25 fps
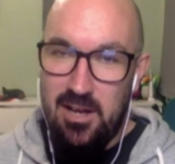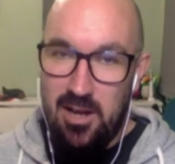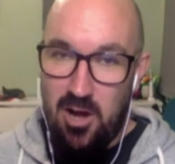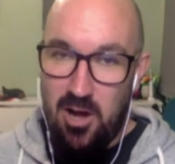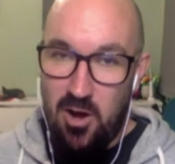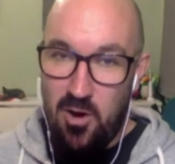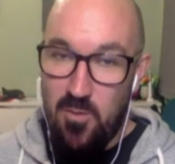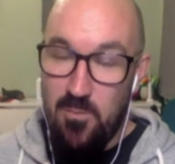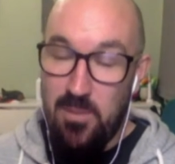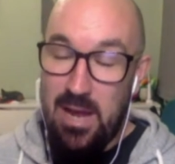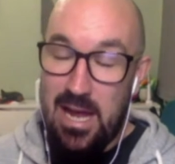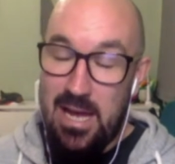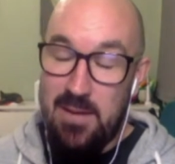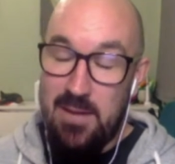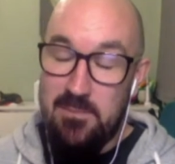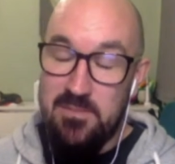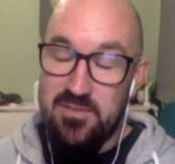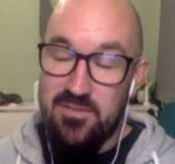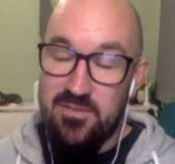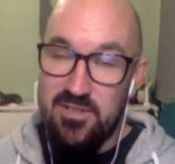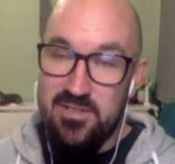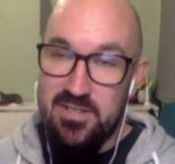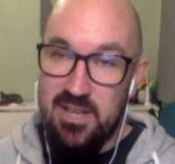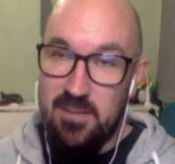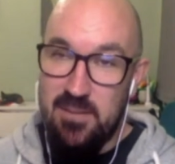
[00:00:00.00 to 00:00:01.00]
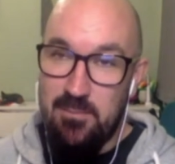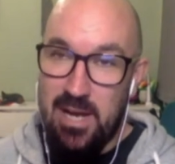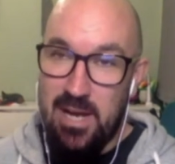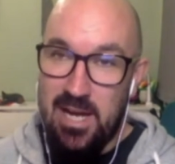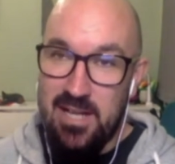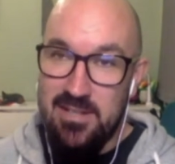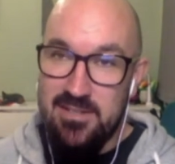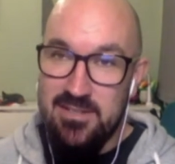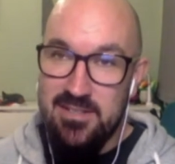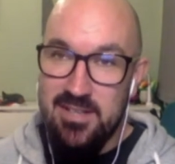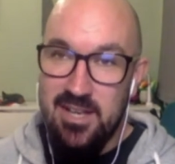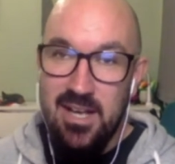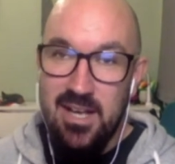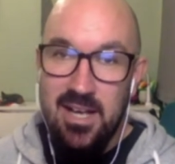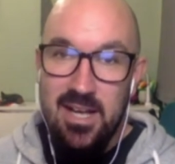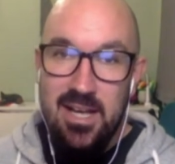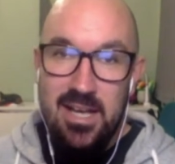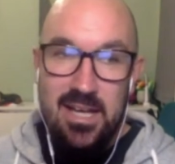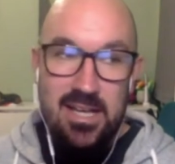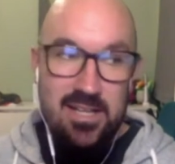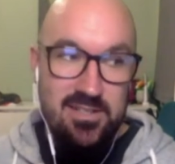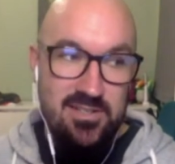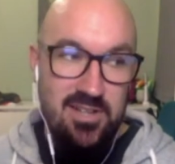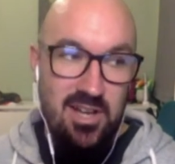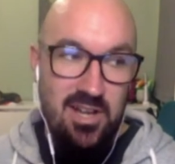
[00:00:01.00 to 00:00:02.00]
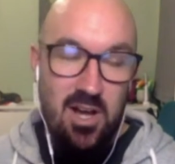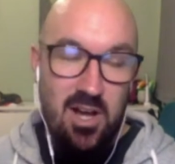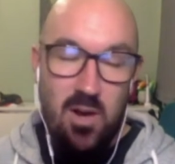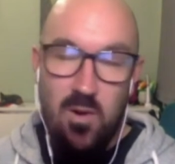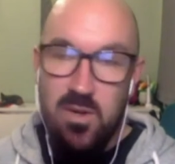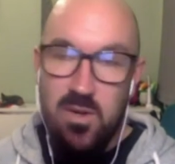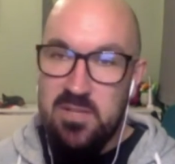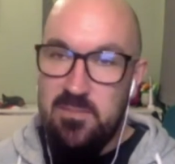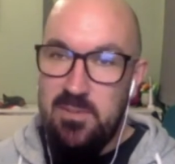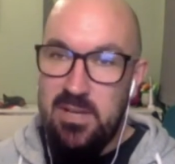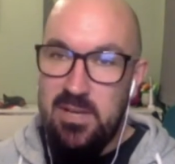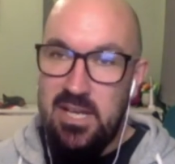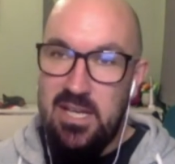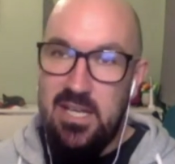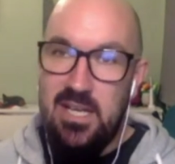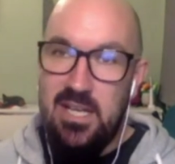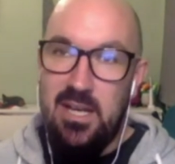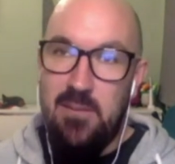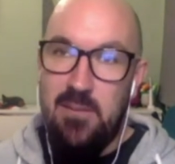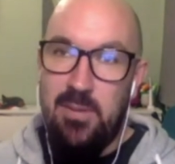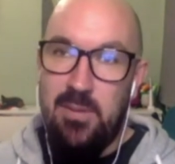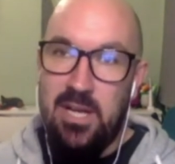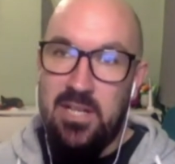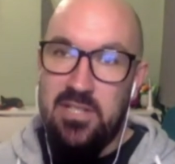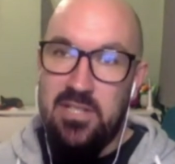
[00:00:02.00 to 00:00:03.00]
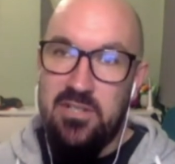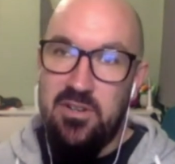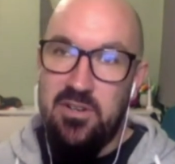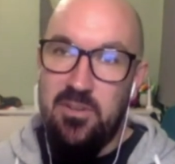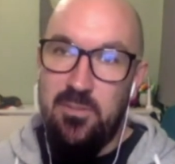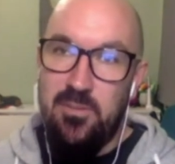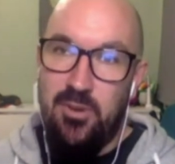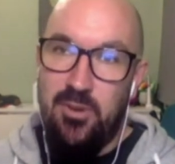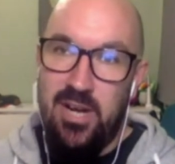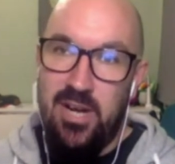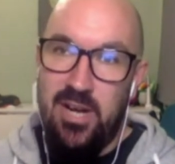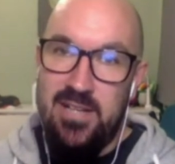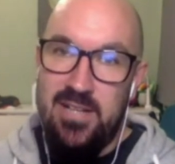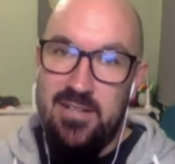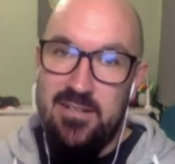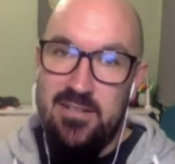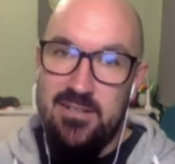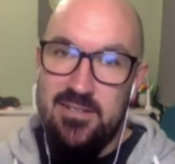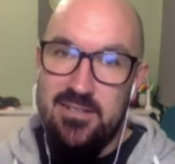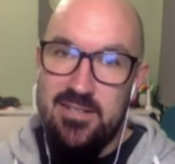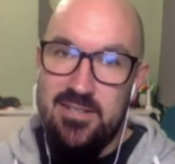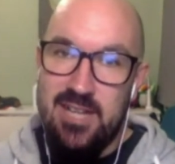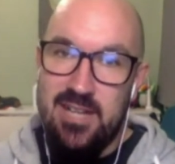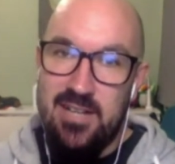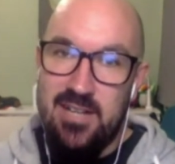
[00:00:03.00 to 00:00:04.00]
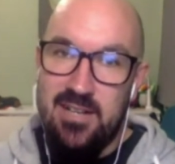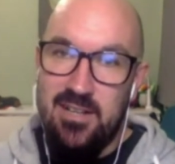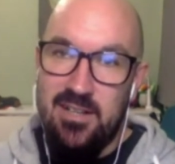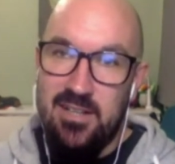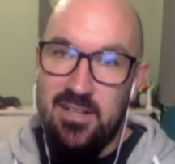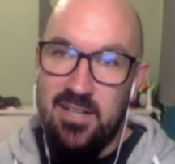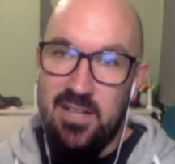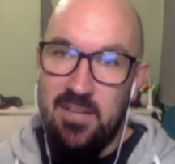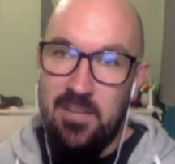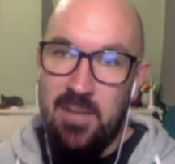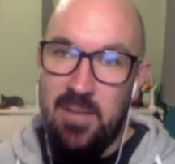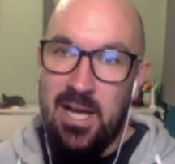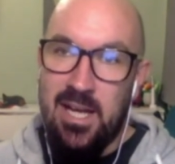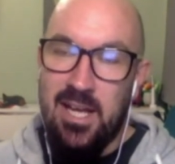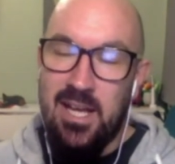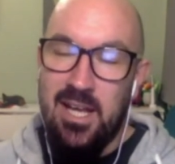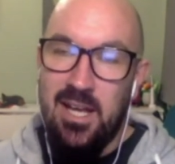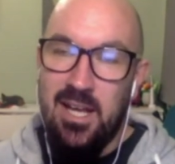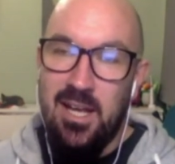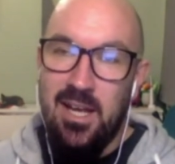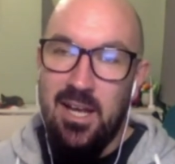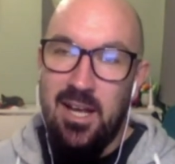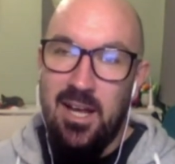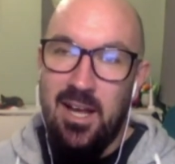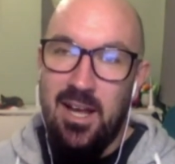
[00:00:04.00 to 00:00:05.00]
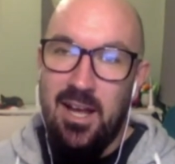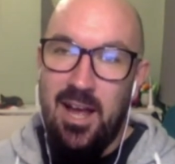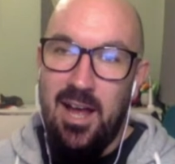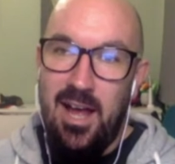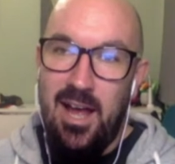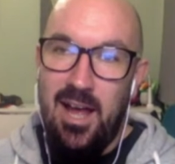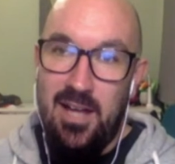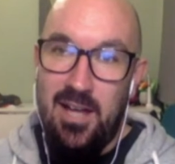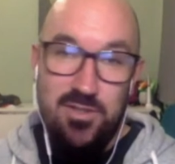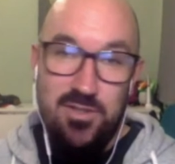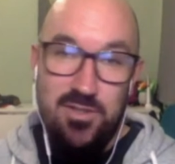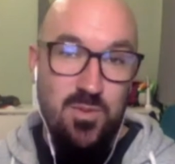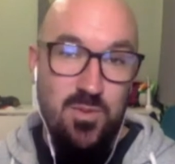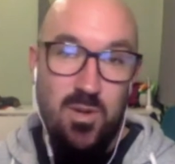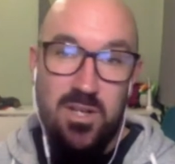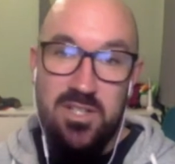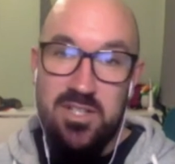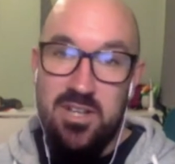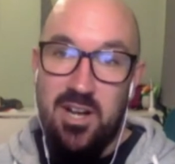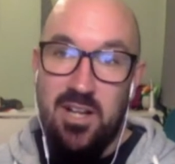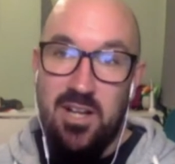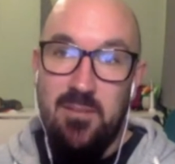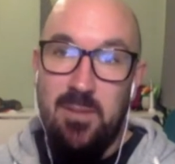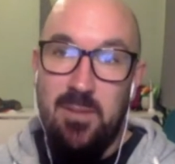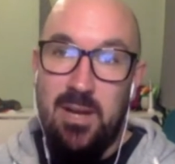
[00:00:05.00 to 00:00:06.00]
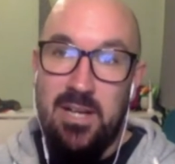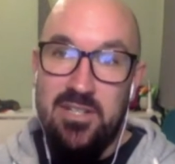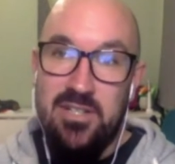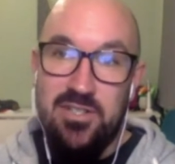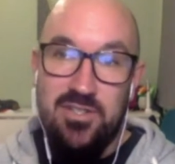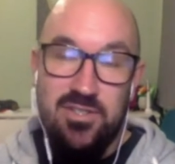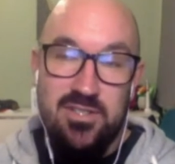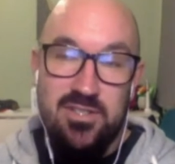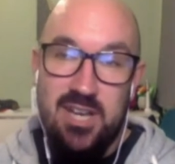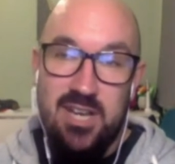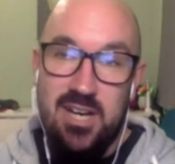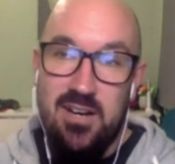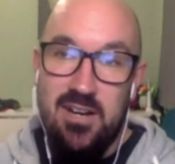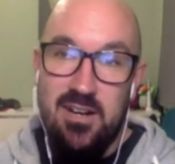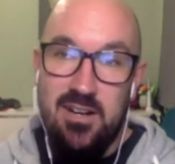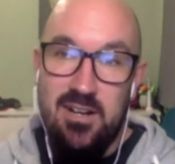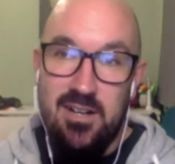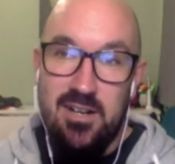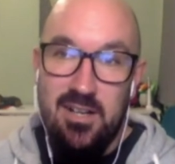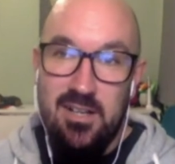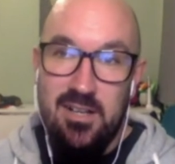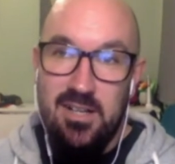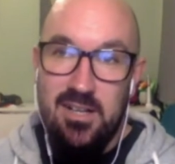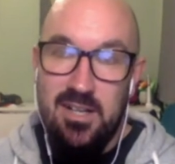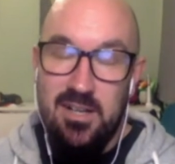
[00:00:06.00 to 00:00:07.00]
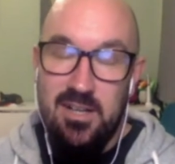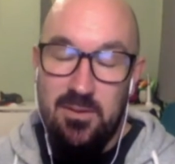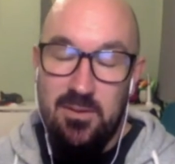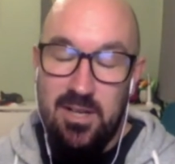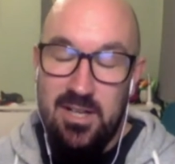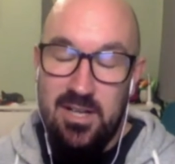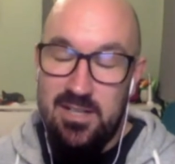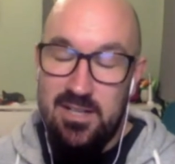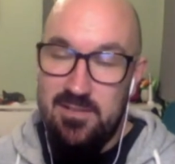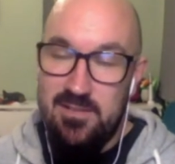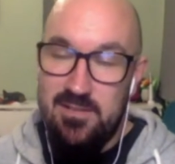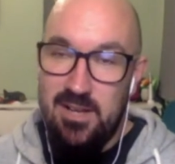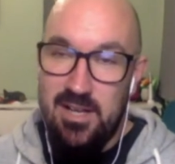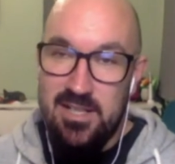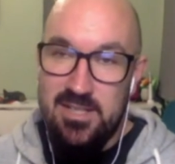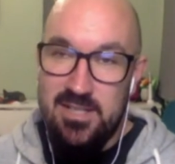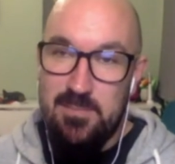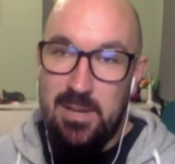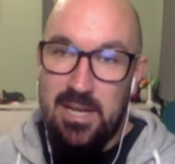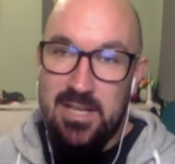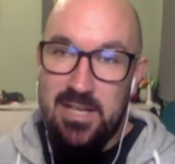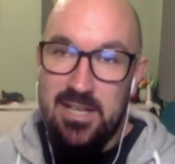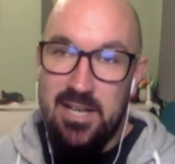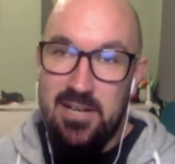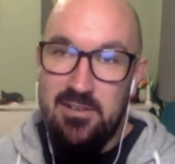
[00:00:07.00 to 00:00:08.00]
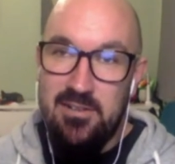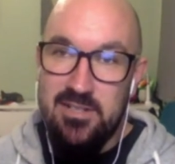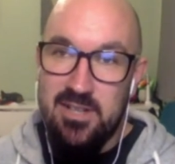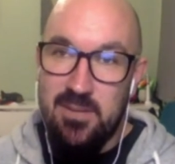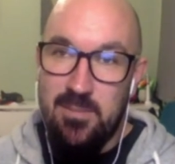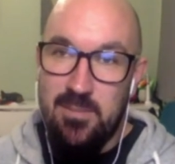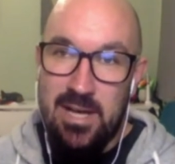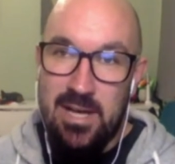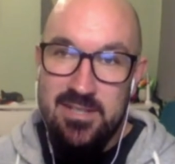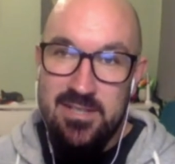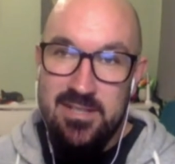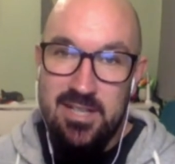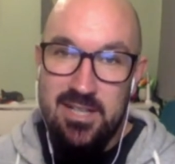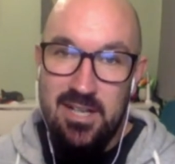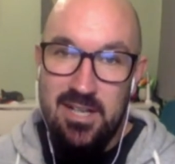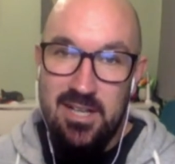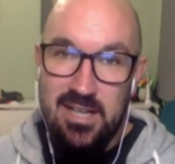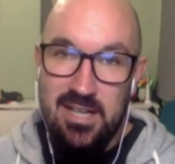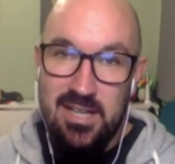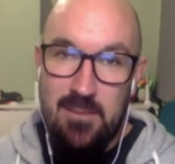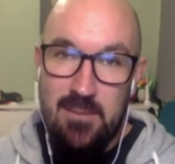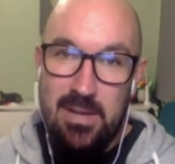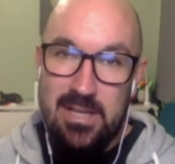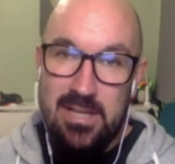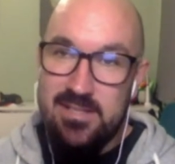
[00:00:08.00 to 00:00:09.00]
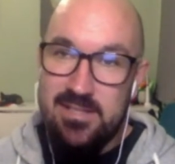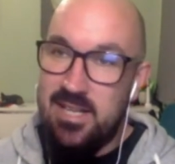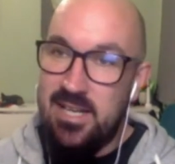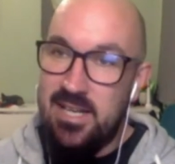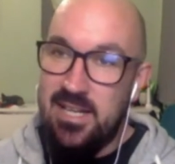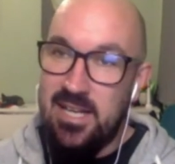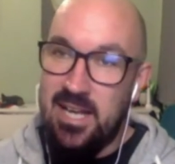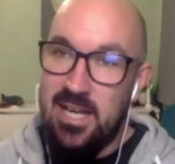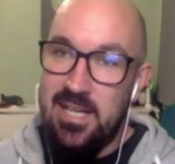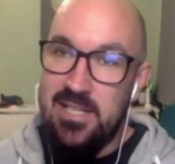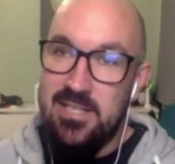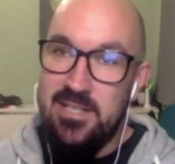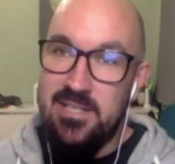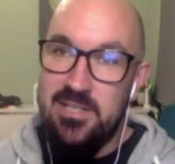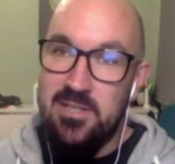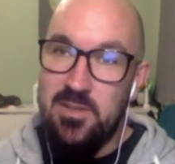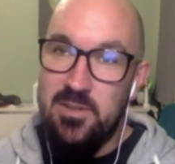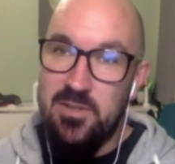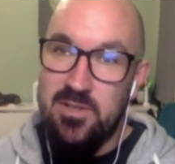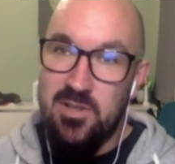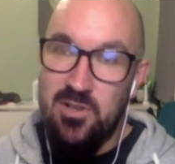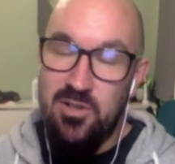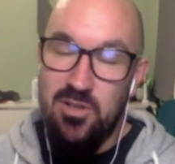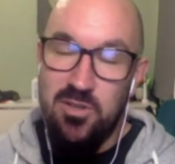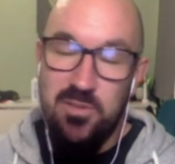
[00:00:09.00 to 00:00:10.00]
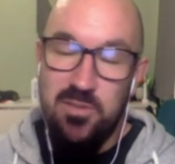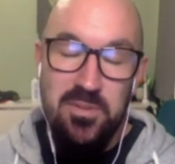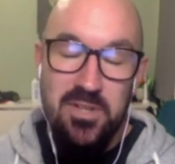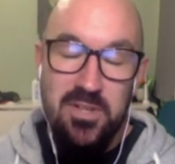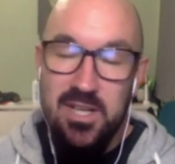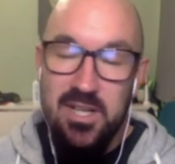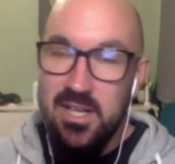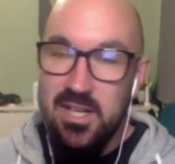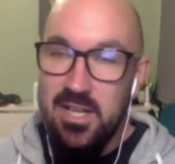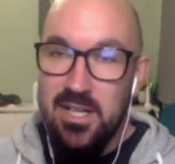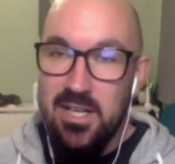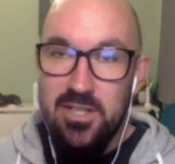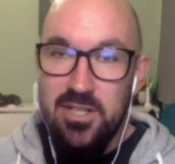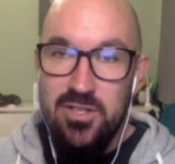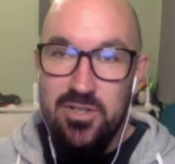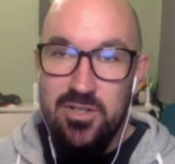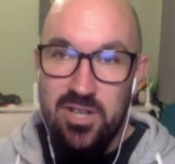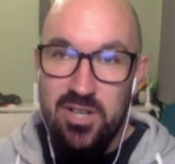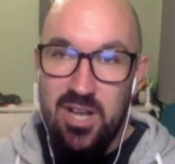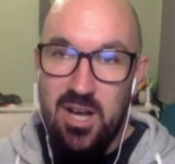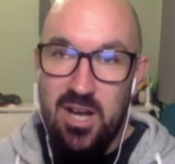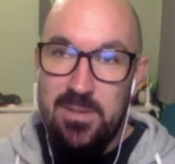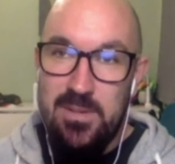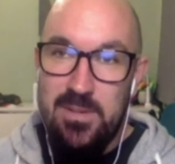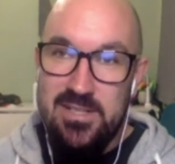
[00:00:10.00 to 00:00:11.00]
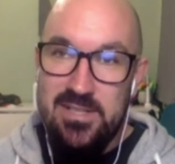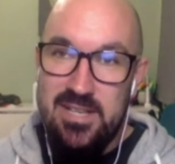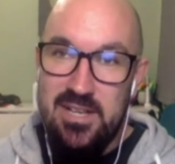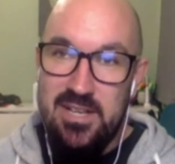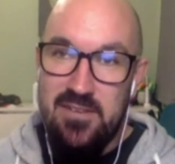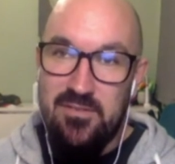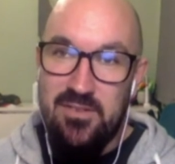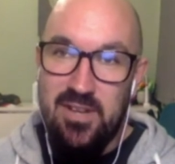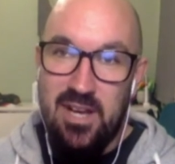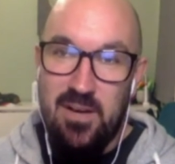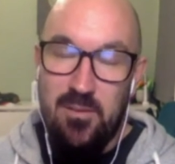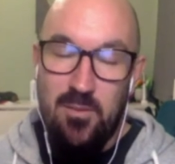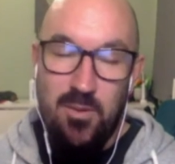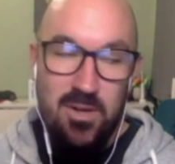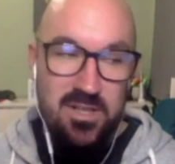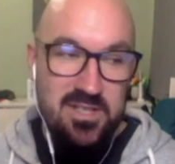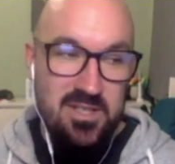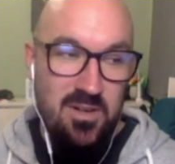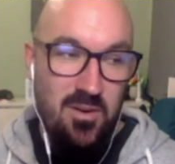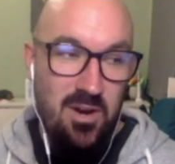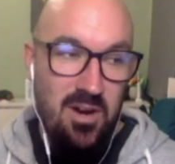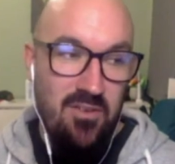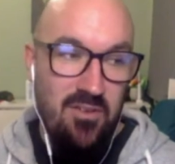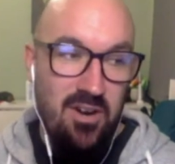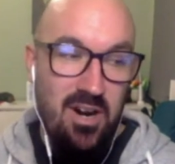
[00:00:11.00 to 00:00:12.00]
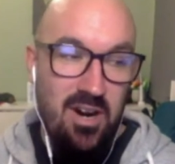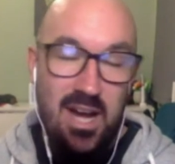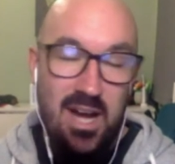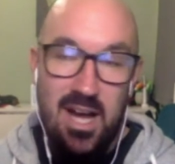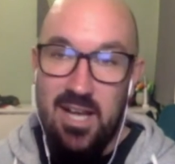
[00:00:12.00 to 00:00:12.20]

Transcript: home games for St. Pat's is there'll always be a picture of Brian standing on the Kamak, uh, just watching on the match, just there you know, in a spectator's capacity. Like that man's dedication to his club mm. should not be sniffed at whatsoever.